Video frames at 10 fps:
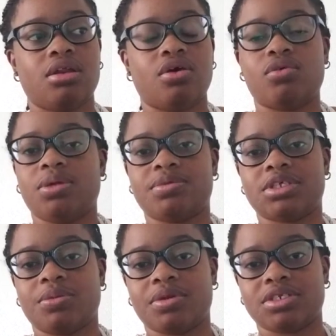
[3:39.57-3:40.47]
don't even
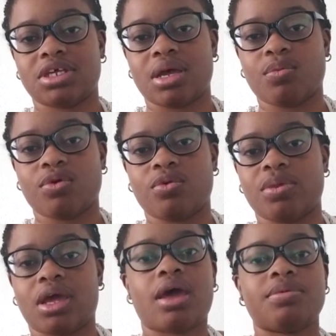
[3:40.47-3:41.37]
sleep in the same room
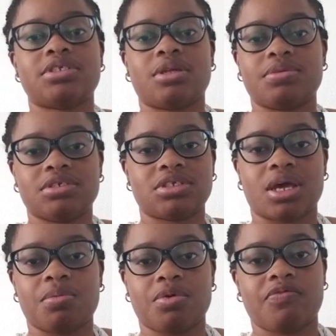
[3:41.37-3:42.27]
and haven't slept in the
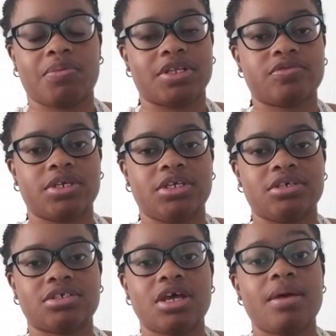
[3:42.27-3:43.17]
same room for about 20
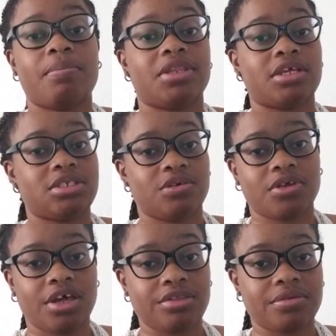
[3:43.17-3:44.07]
years, but they still
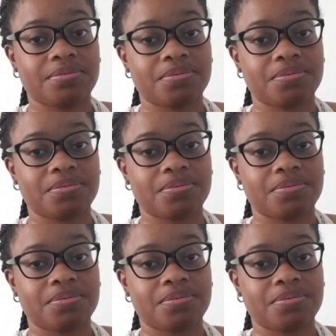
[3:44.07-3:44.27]
together.